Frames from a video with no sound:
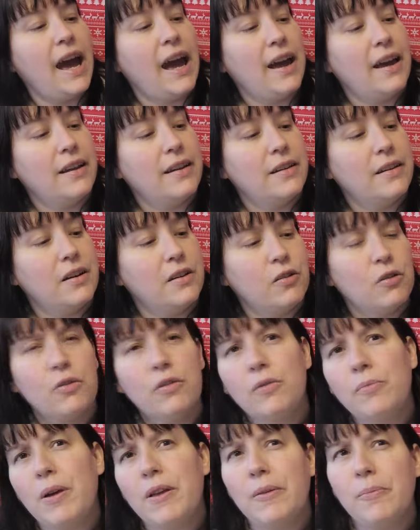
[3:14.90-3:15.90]
And I saw
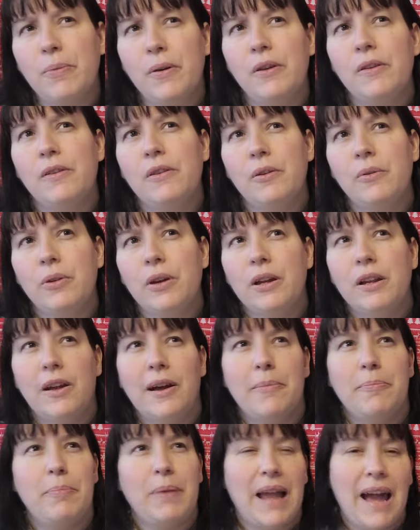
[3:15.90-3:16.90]
some other boots that were
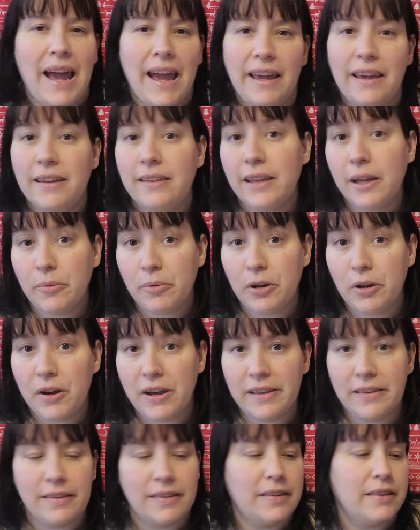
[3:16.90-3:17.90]
like black and they were
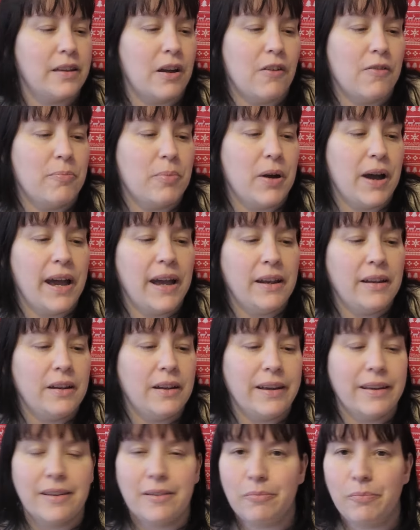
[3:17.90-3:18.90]
nice and stuff, but I had
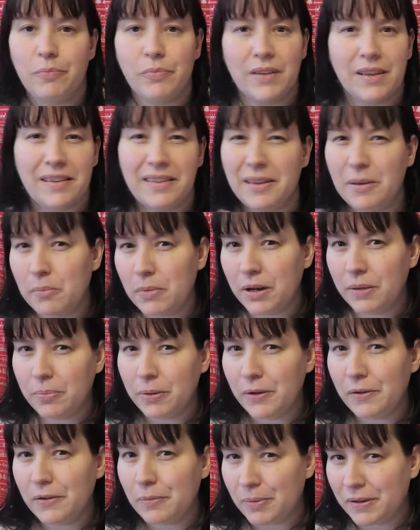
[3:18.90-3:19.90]
like similar
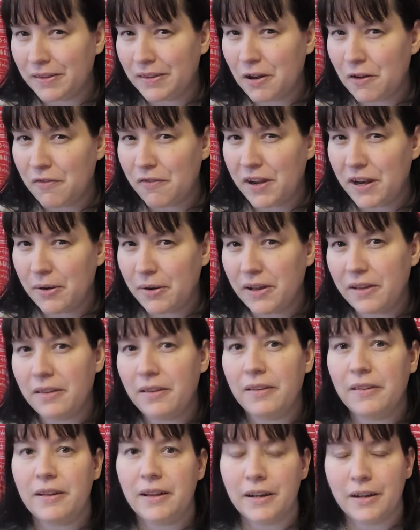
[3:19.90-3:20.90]
boots myself anyway.
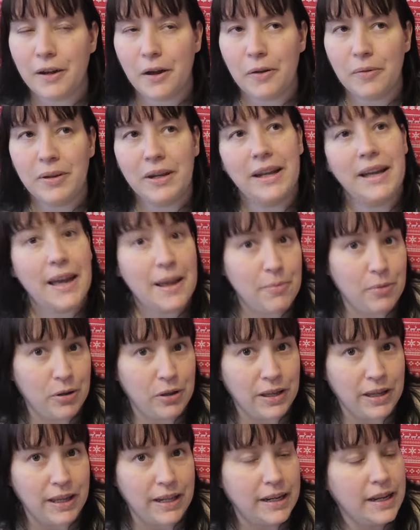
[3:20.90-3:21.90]
So I was like, no, I'm going to keep
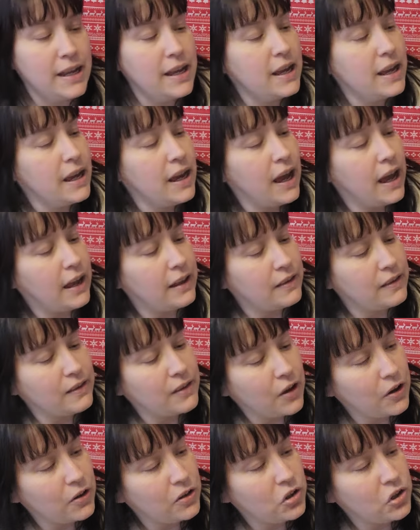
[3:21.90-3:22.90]
looking and
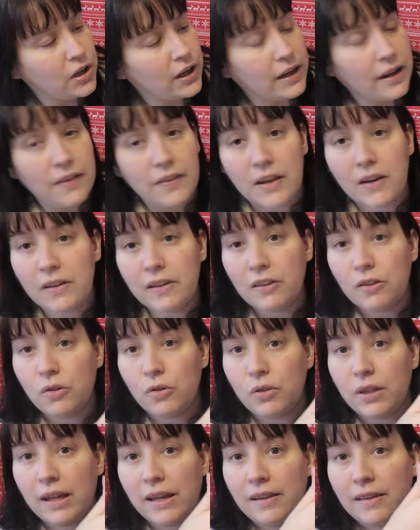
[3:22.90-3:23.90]
searching. And then I
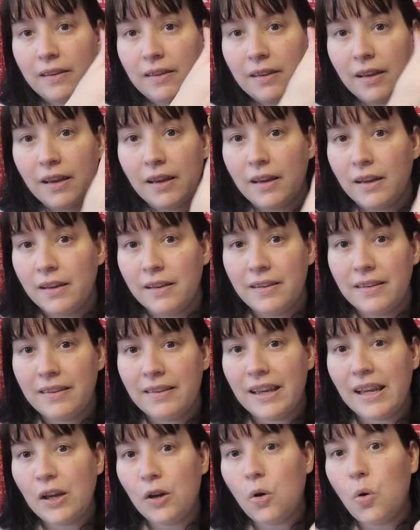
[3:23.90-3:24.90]
saw these
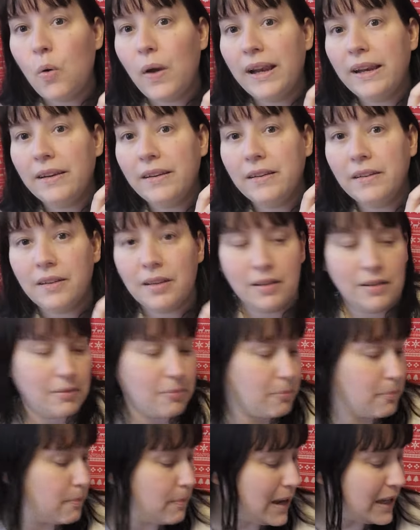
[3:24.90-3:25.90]
sequined
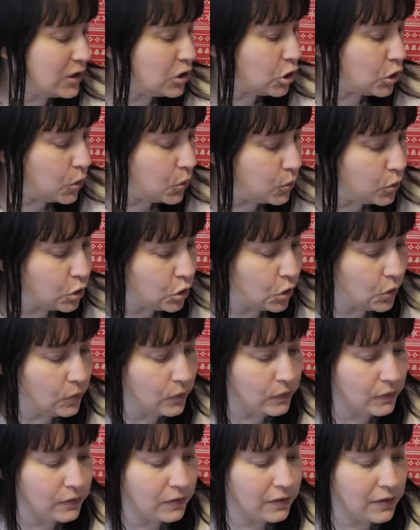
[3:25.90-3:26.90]
magical
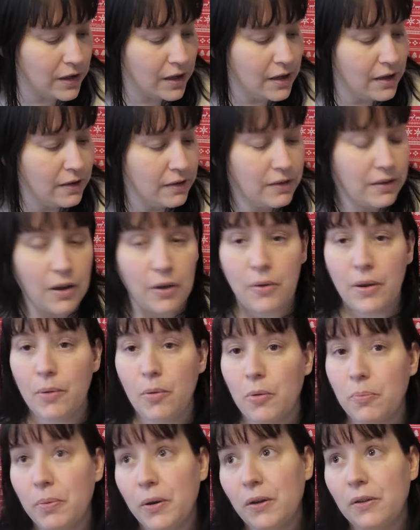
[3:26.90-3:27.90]
shoes. So,
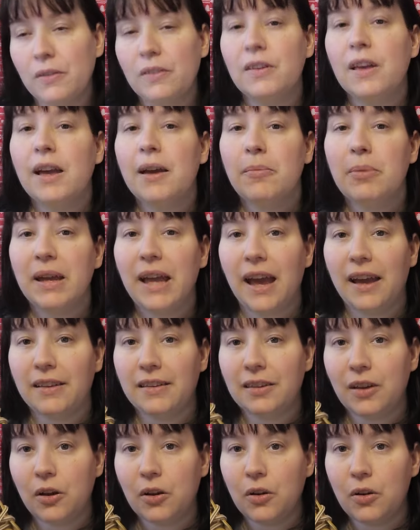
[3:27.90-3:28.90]
well, boots. But yeah,
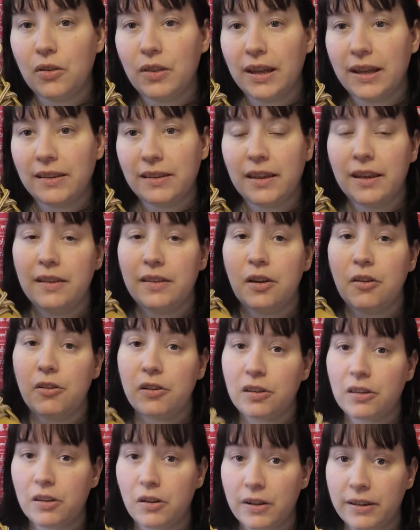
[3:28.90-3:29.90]
so I've got these. These are
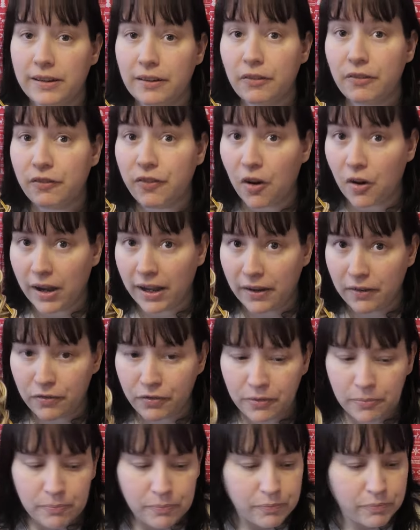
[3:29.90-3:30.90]
a size
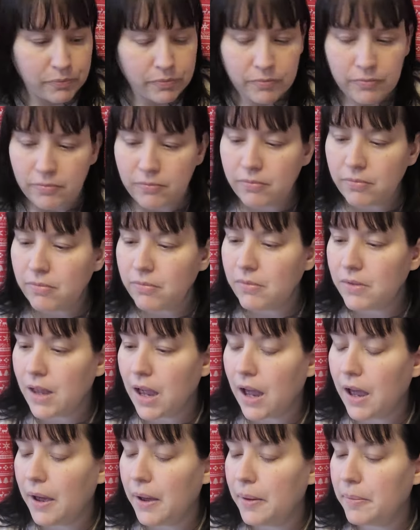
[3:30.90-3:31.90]
5.
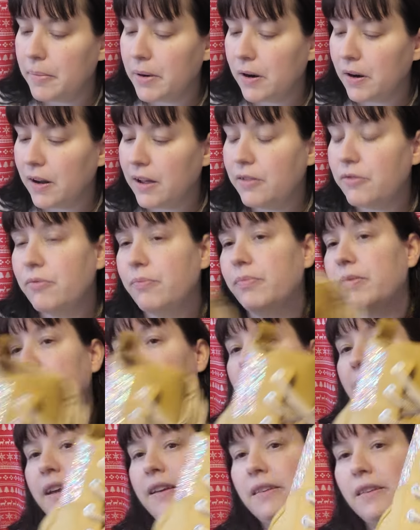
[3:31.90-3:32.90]
I like the
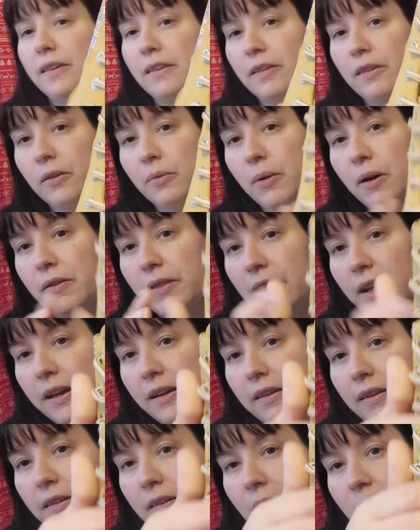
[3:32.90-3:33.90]
laces as well. The
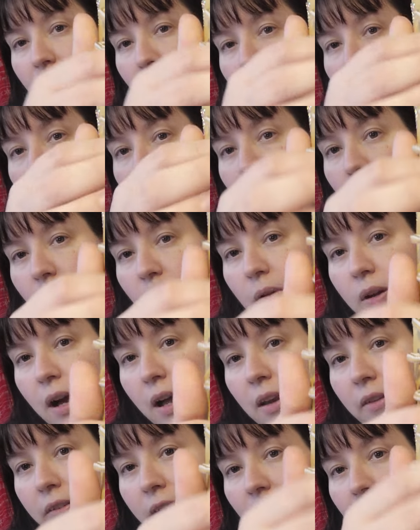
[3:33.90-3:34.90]
laces are pretty cool
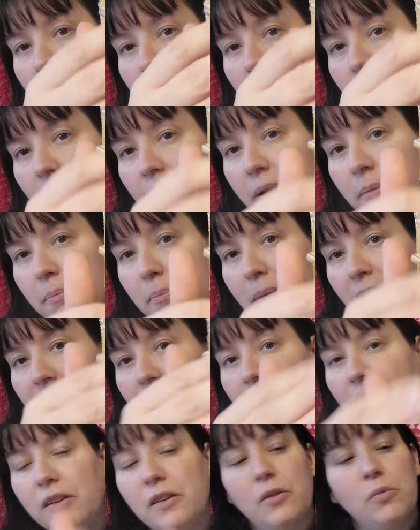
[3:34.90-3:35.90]
colour in like a kind of
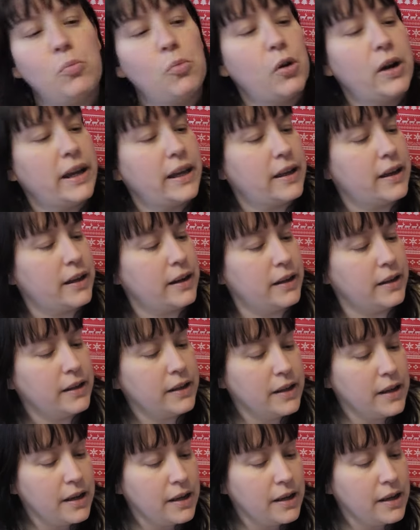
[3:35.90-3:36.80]
mustard and white colour.